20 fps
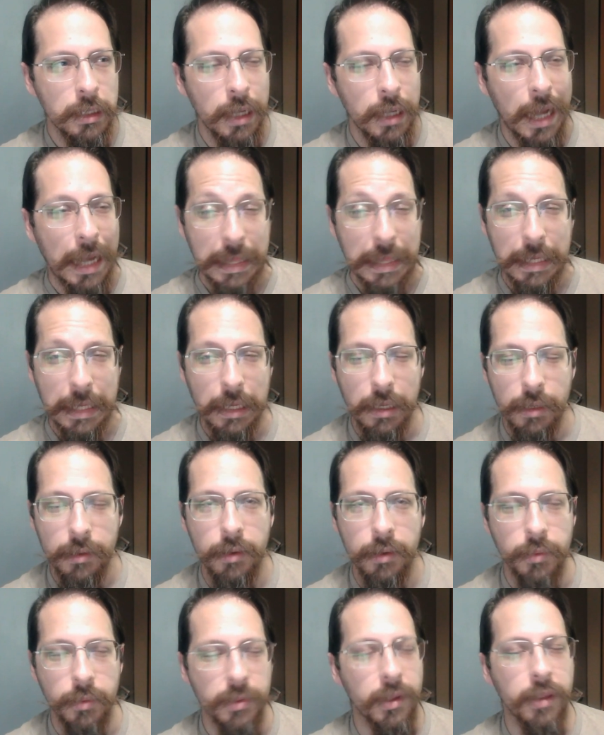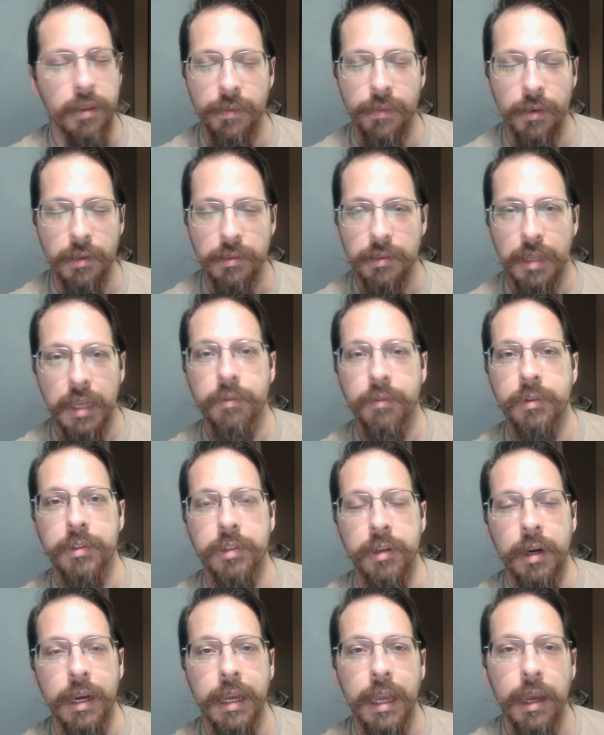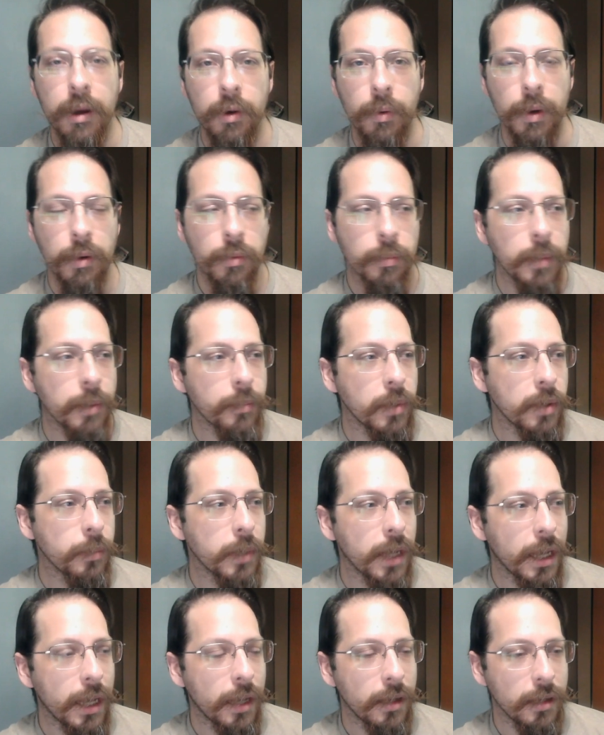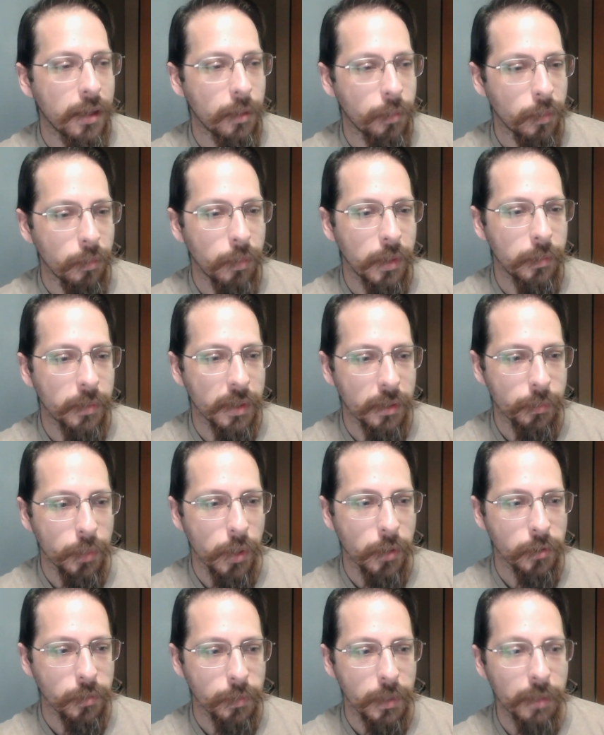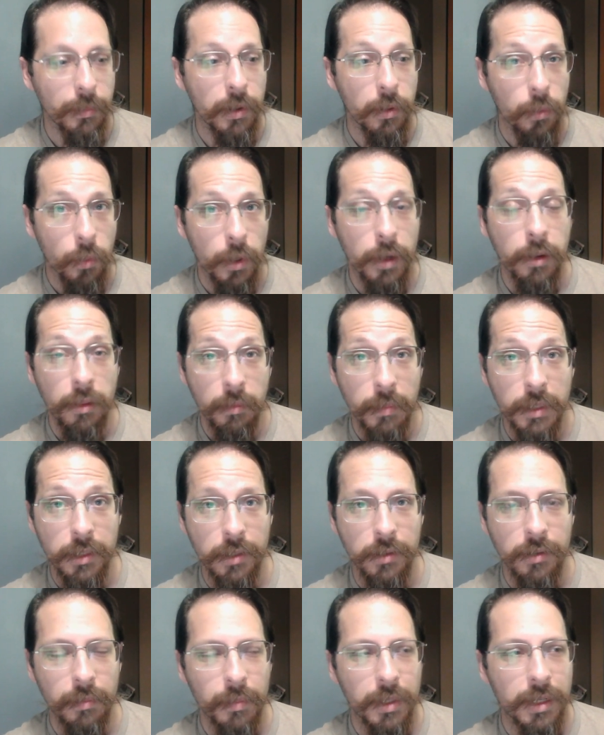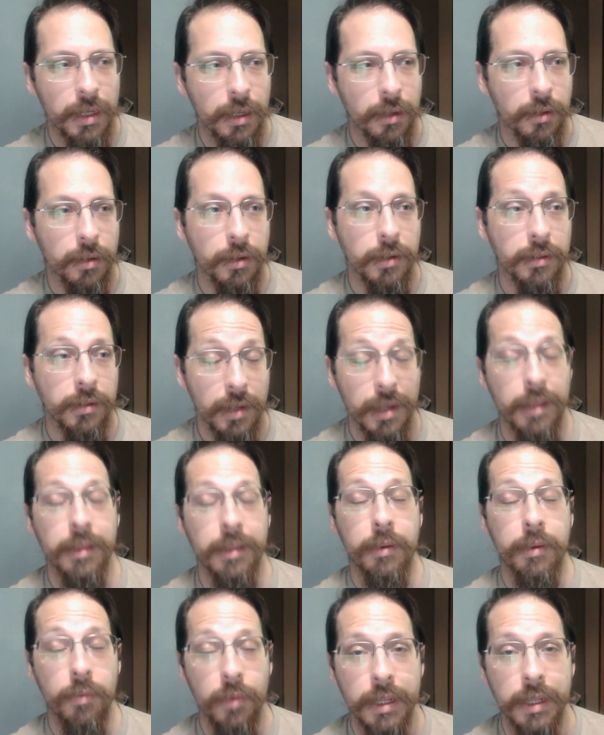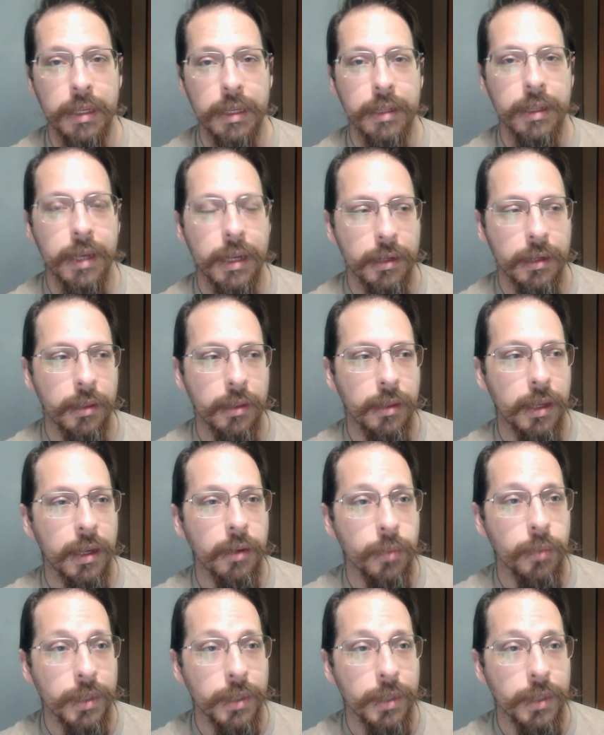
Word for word: I think. It was on the first day for sure. I can't quite remember, but I had a couple people approach me about one of the missions in particular and saying they really liked it. They had